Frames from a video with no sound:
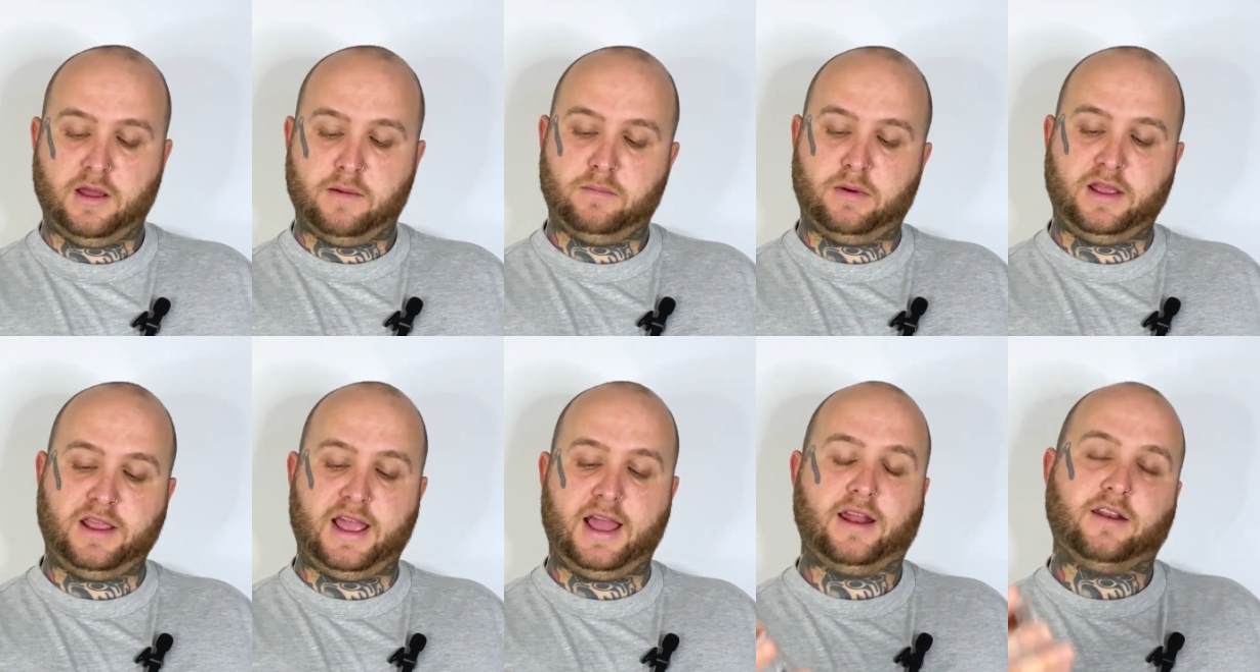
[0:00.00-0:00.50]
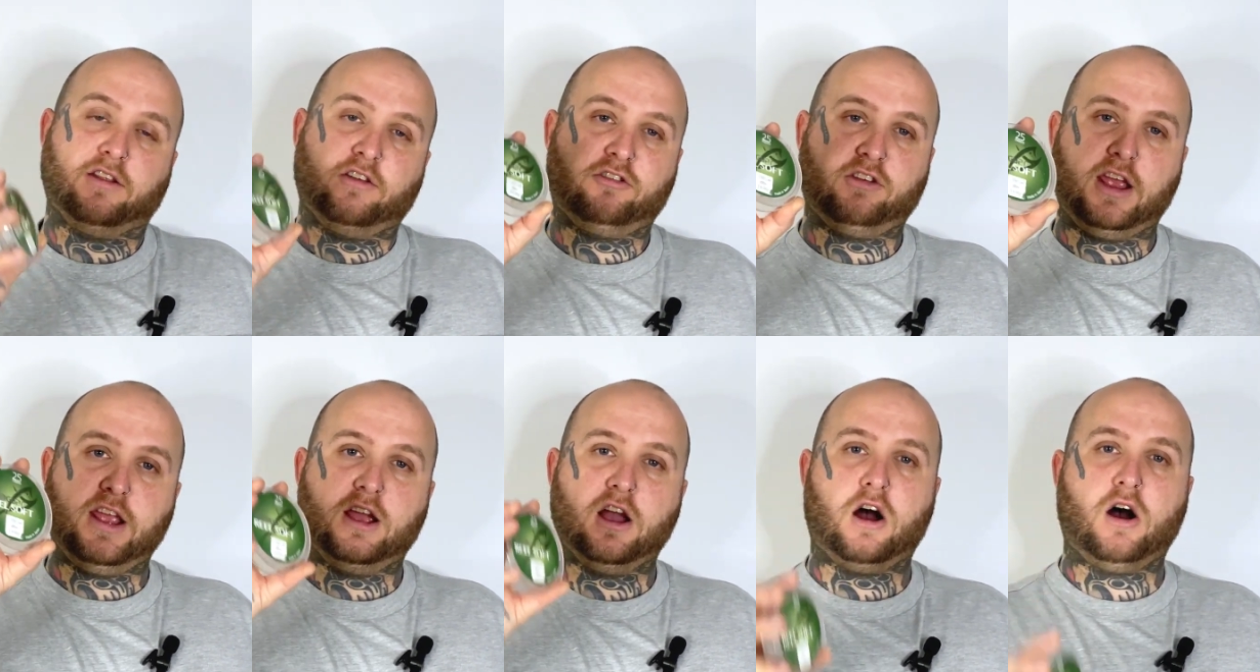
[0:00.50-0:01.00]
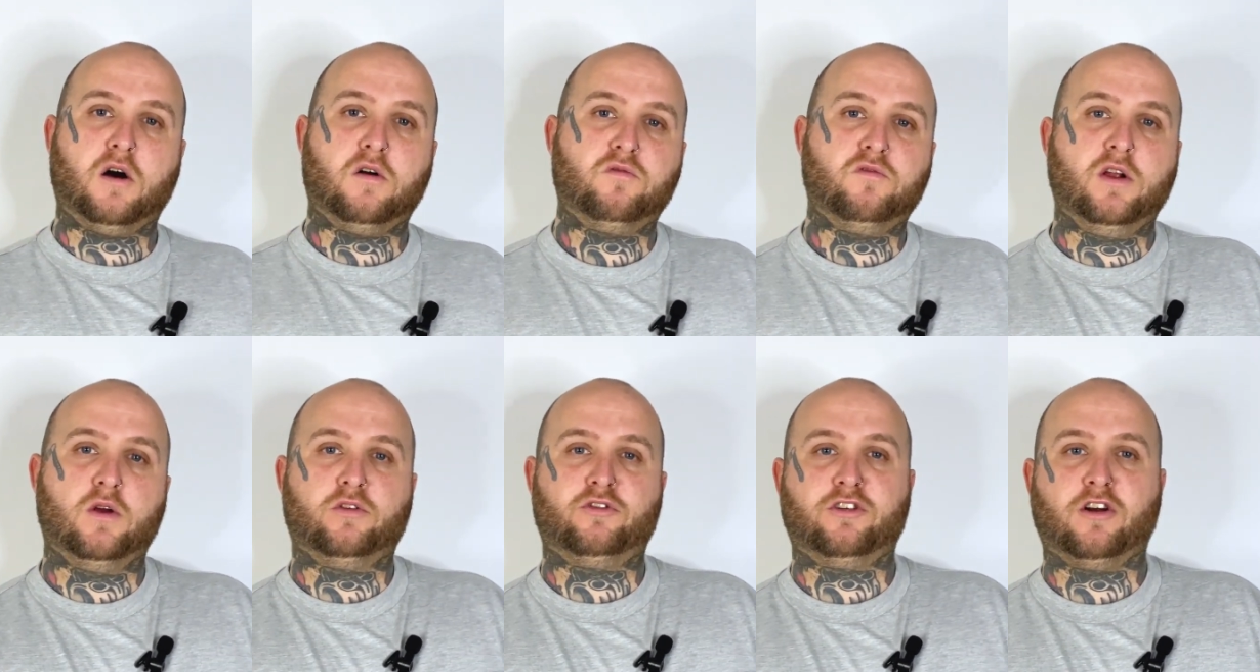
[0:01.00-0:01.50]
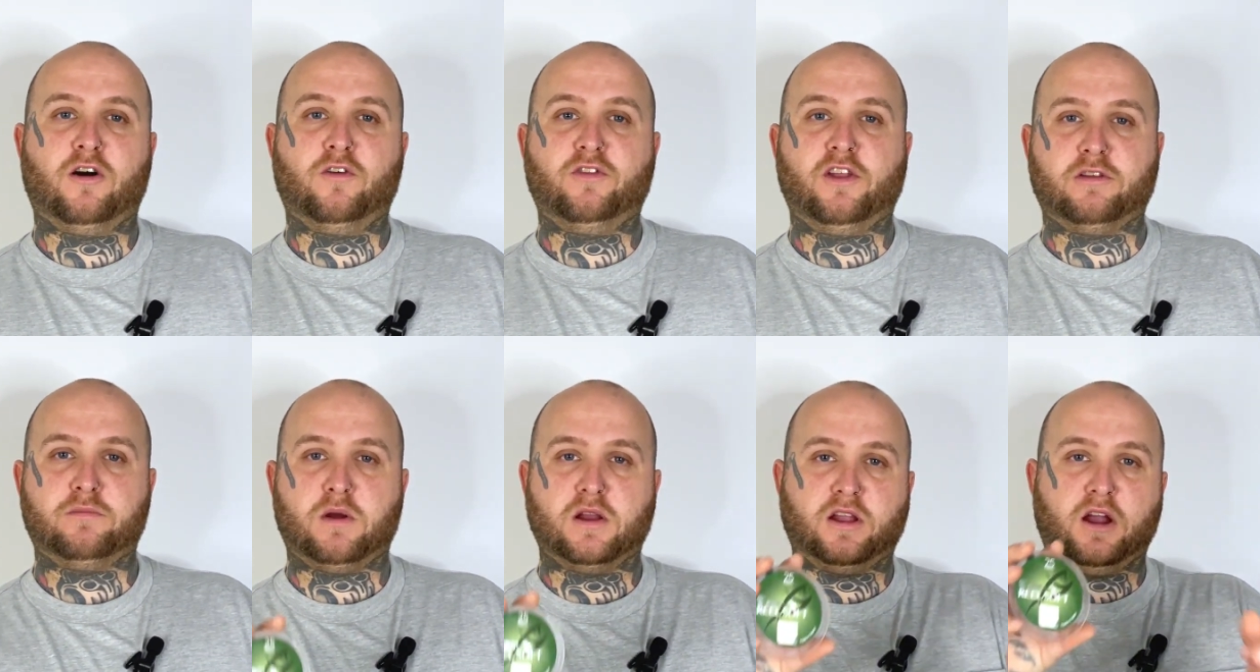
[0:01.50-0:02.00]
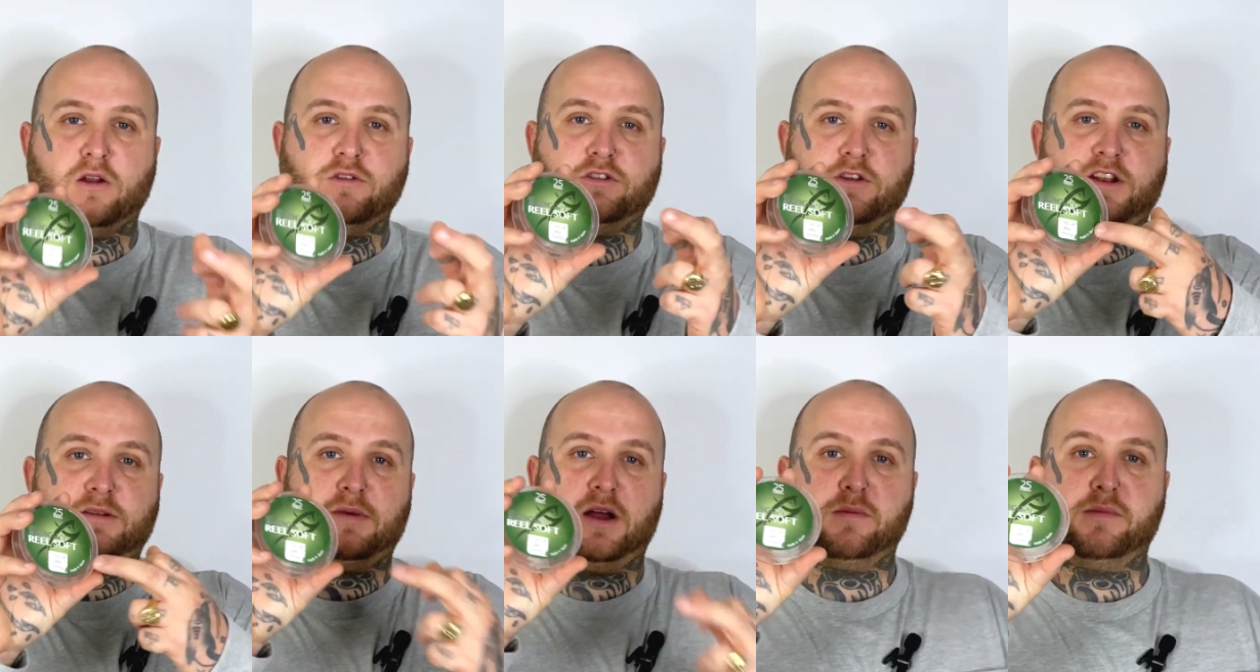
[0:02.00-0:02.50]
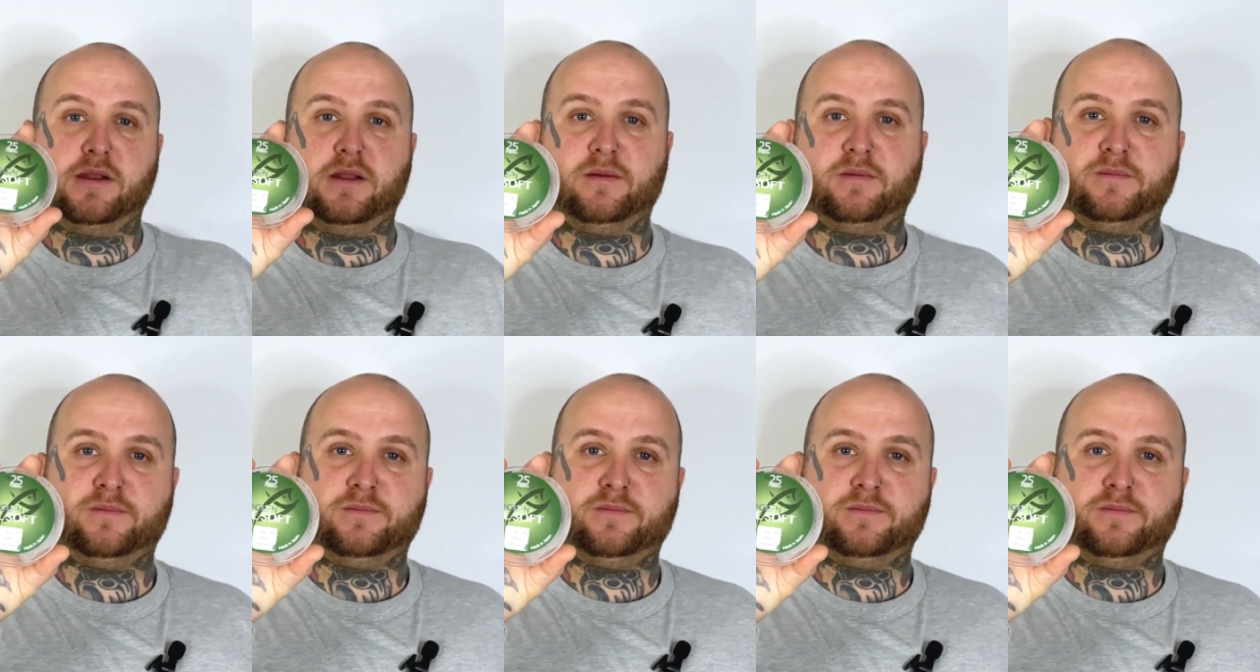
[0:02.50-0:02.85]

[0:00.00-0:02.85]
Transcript: But yeah, the Seaguar, Reel Soft. That's my go-to at the moment.